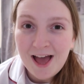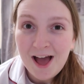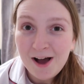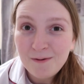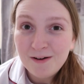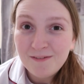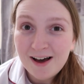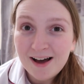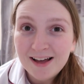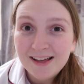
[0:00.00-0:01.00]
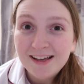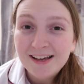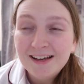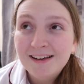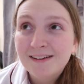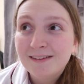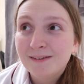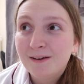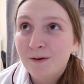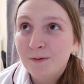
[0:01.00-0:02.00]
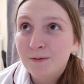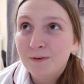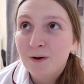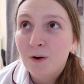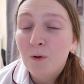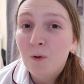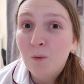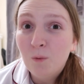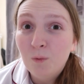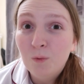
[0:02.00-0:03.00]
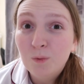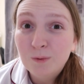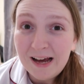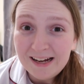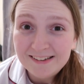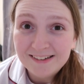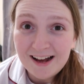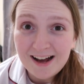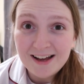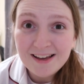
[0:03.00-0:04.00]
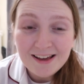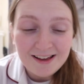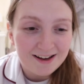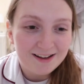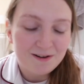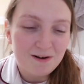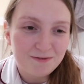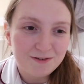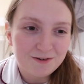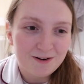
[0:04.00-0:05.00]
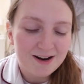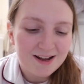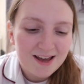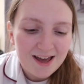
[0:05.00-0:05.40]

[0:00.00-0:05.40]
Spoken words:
however it has snowed all day today here in Coventry